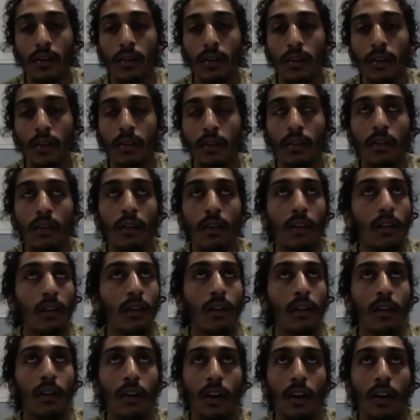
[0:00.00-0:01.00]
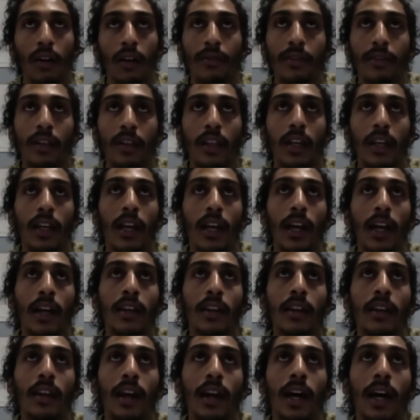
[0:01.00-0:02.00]
no i feel like i
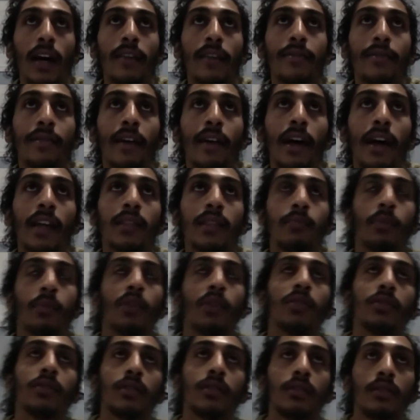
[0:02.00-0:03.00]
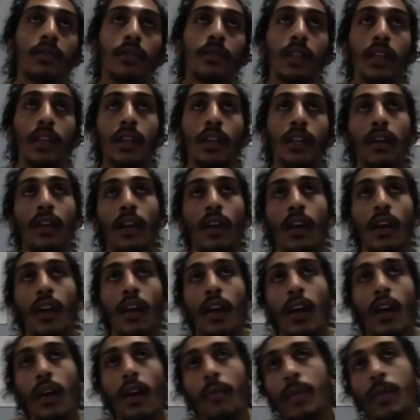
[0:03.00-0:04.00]
i fast personally
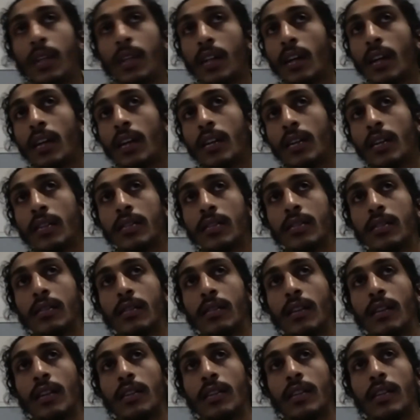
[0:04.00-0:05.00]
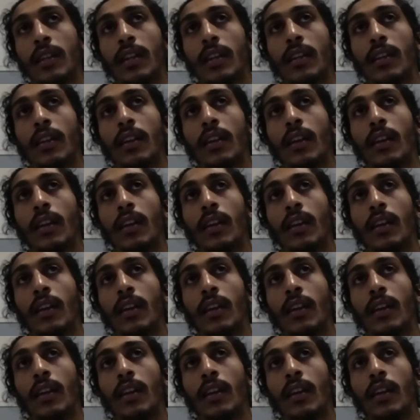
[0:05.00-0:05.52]
because it's like